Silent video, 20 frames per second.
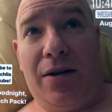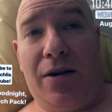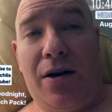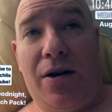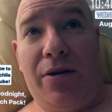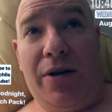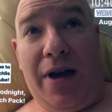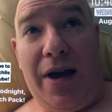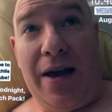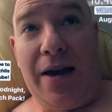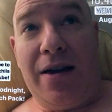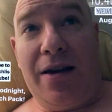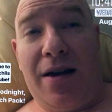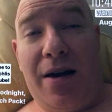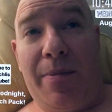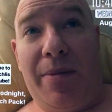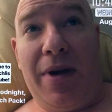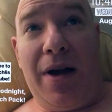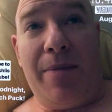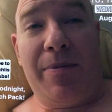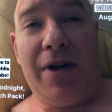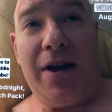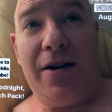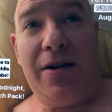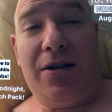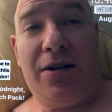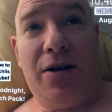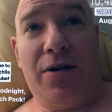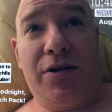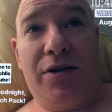okay, I'm
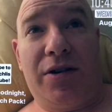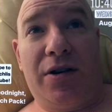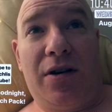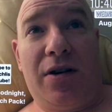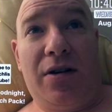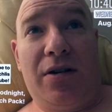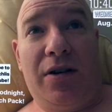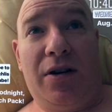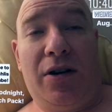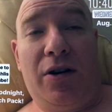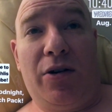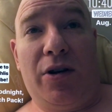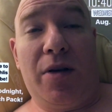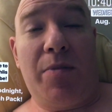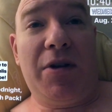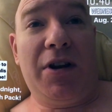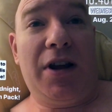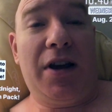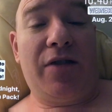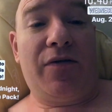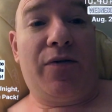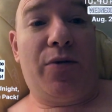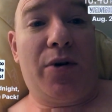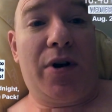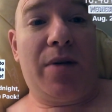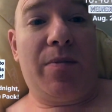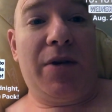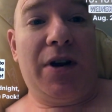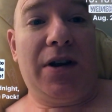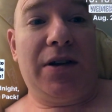getting closer. It'll only be like
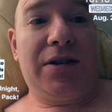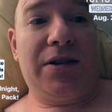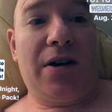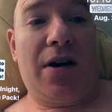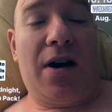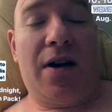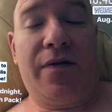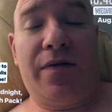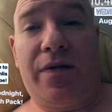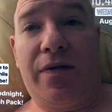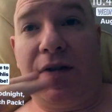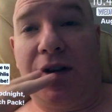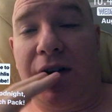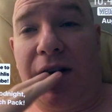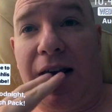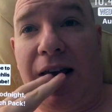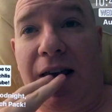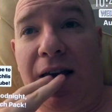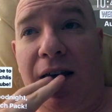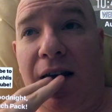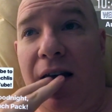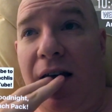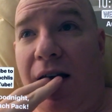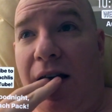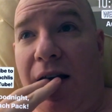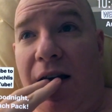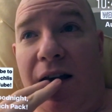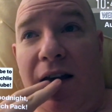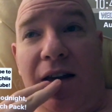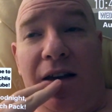40 minutes off today.
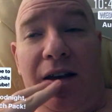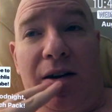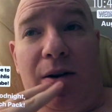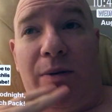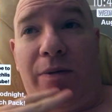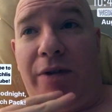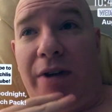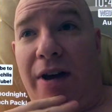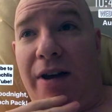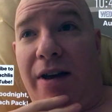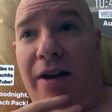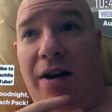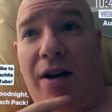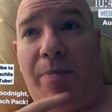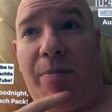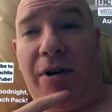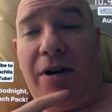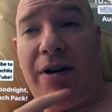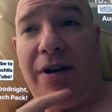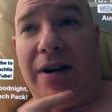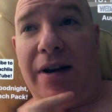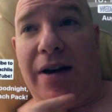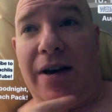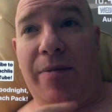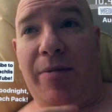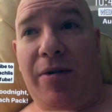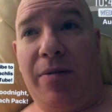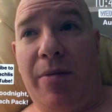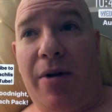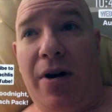And hopefully I get up on
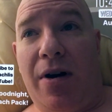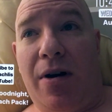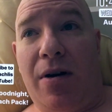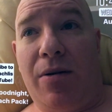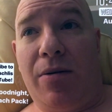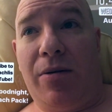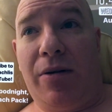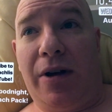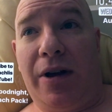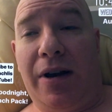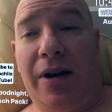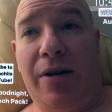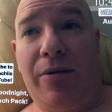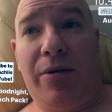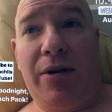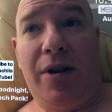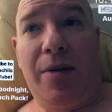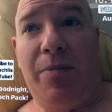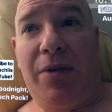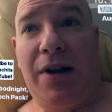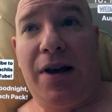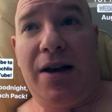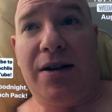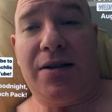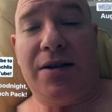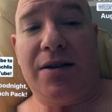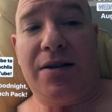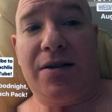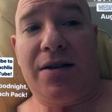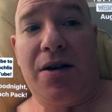time tomorrow and I really
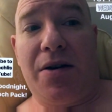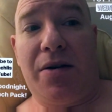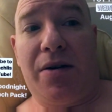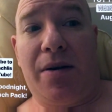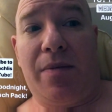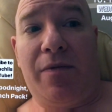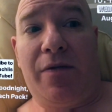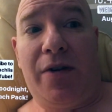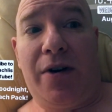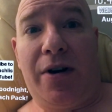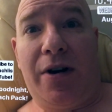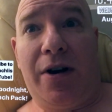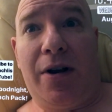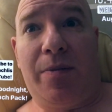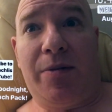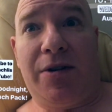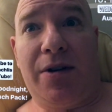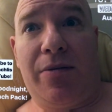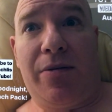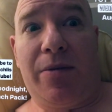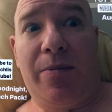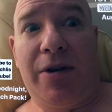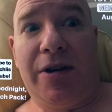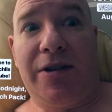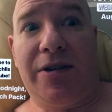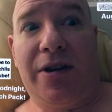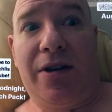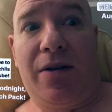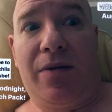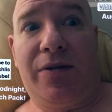blast this out. I'm very upset with
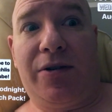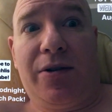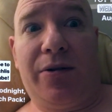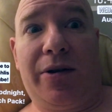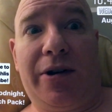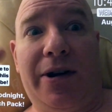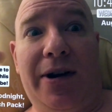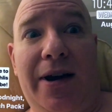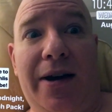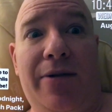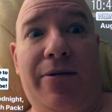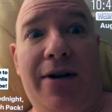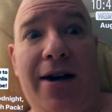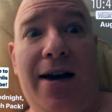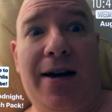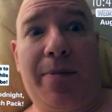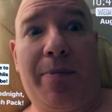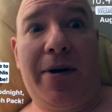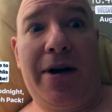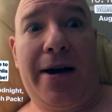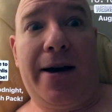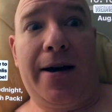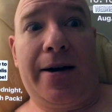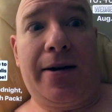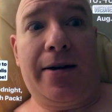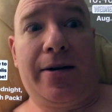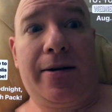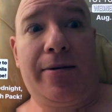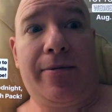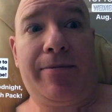myself. So good night, Rack
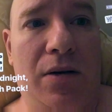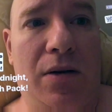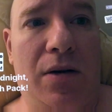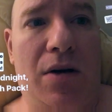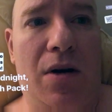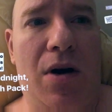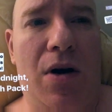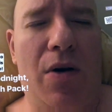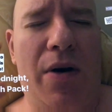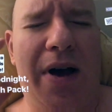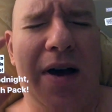Pack. Oh,